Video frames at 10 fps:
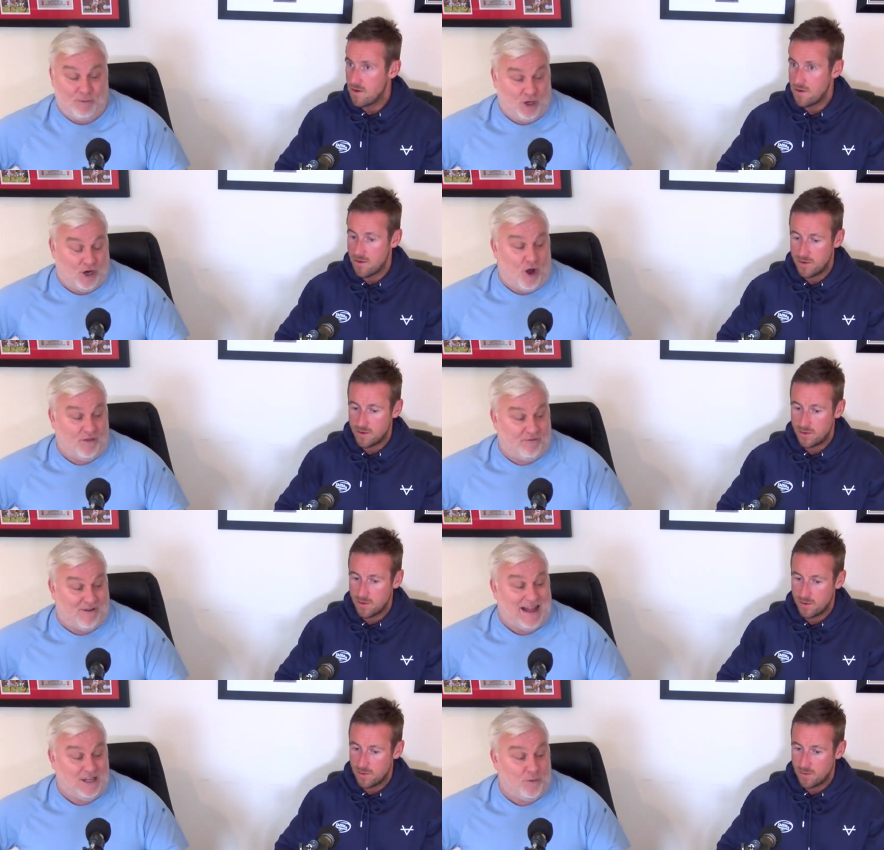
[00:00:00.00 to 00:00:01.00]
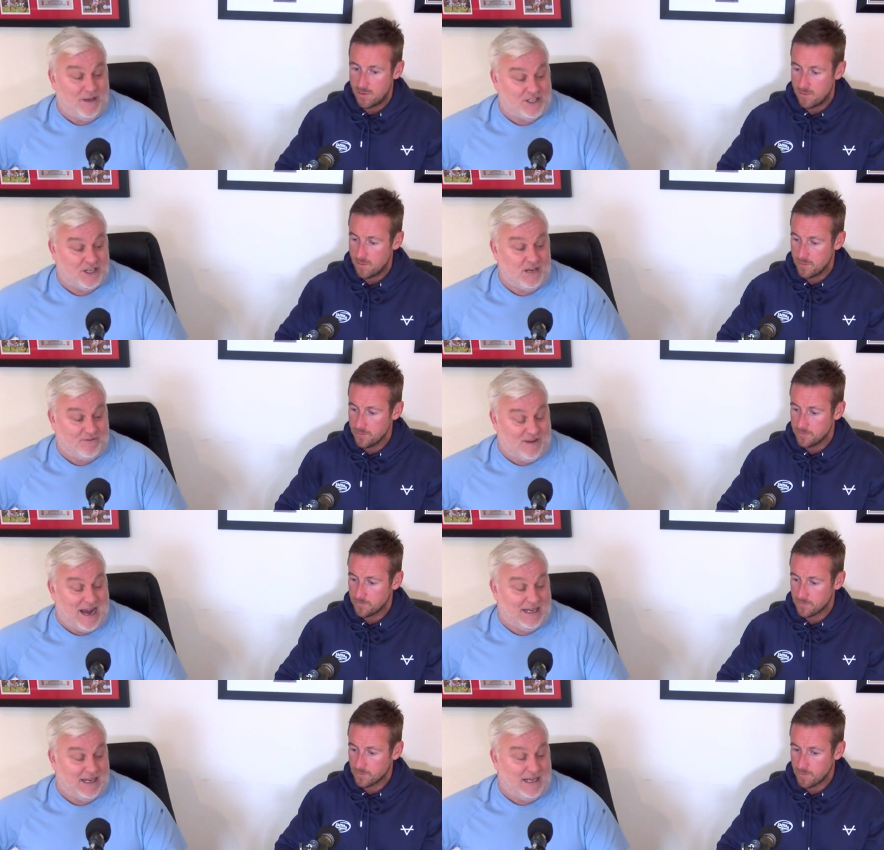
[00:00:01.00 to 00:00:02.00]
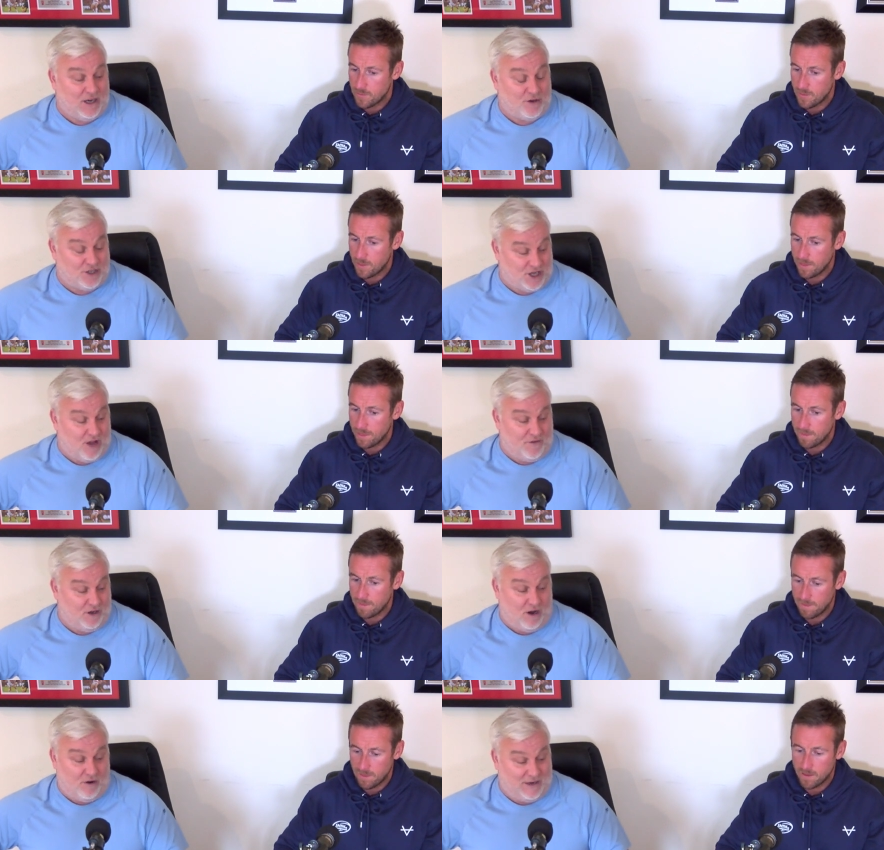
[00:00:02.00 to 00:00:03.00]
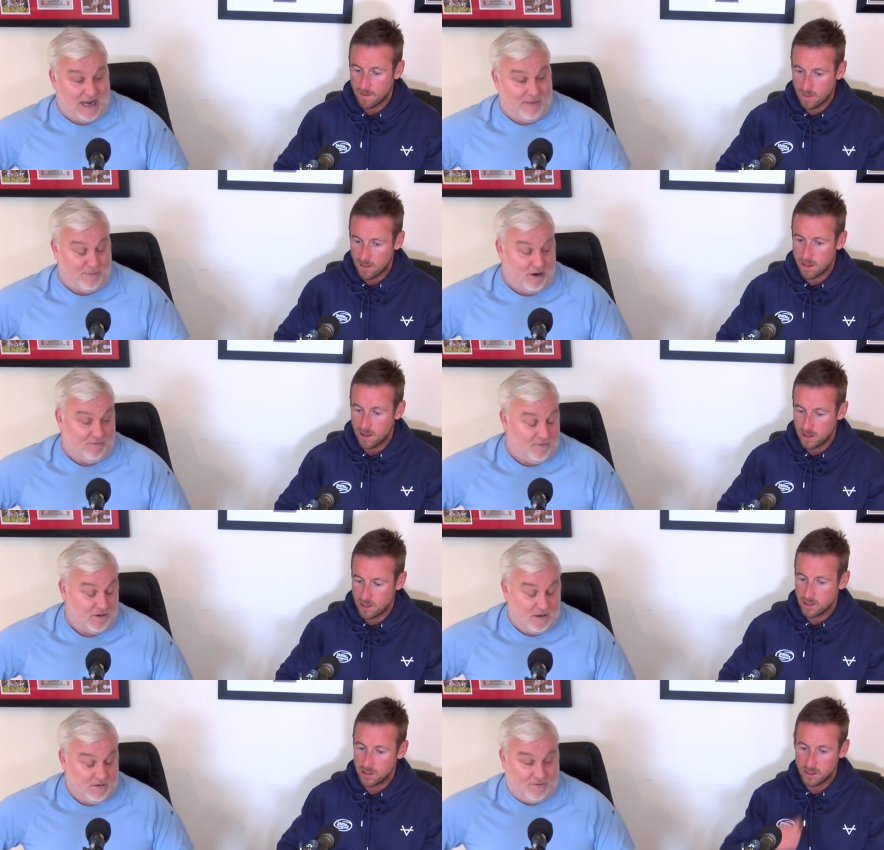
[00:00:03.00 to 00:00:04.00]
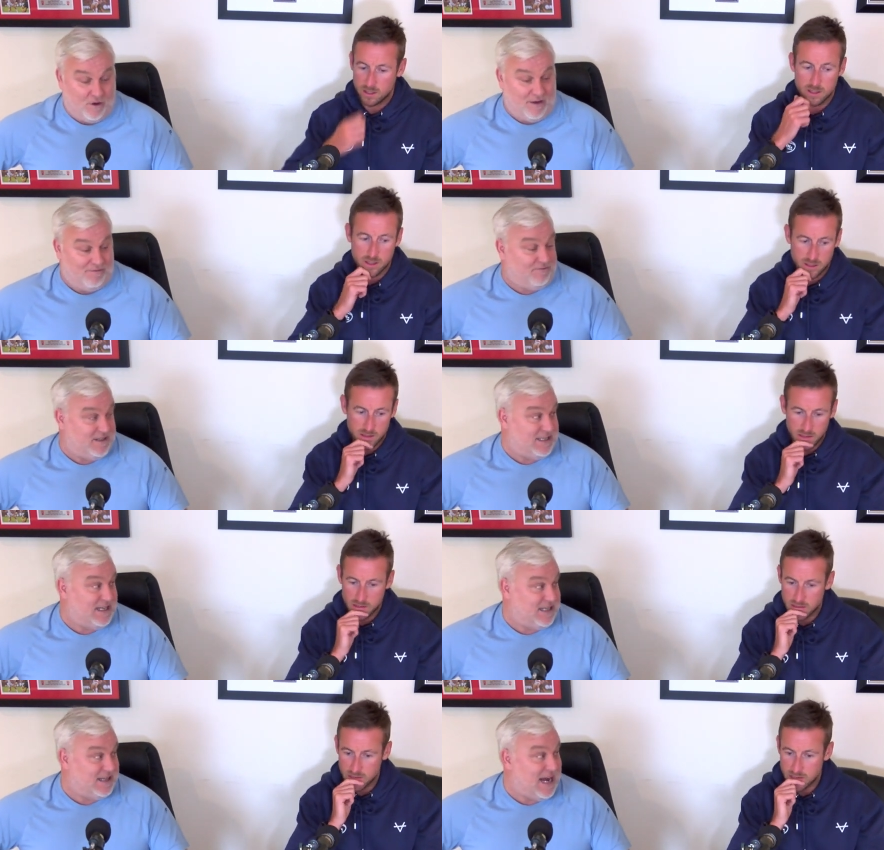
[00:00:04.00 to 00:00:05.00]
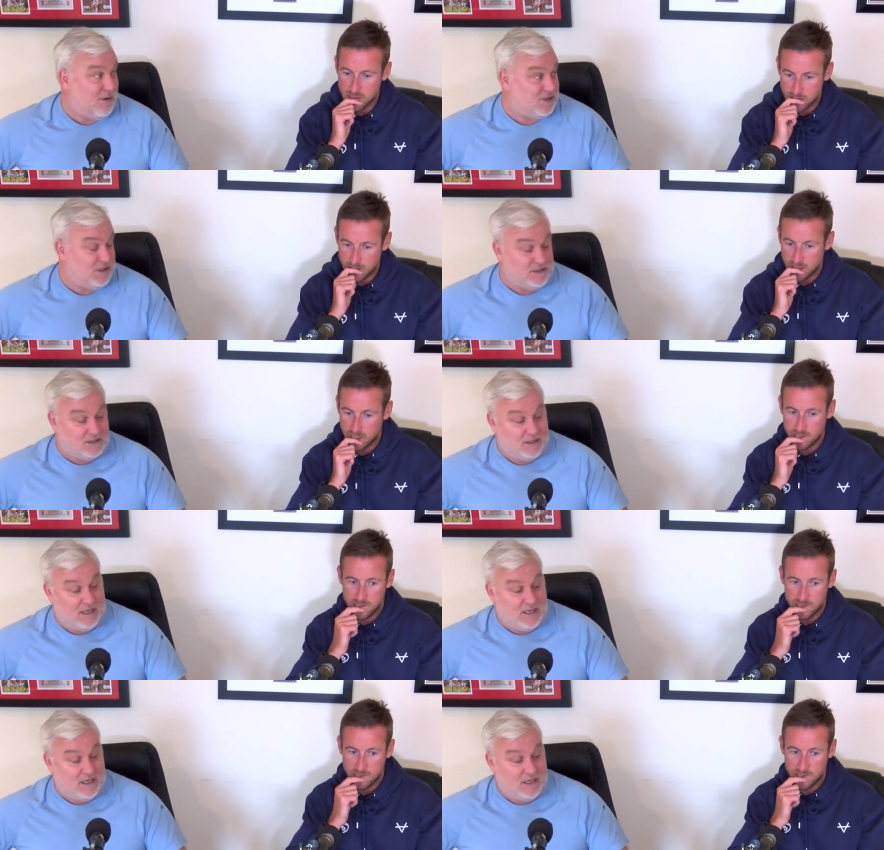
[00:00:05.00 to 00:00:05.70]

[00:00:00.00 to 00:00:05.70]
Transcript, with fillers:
Speaker 1: would have got the value he deserved finally. They'd gone to Salford and gone, okay, I've been on 40, 50, 60,000. Yeah.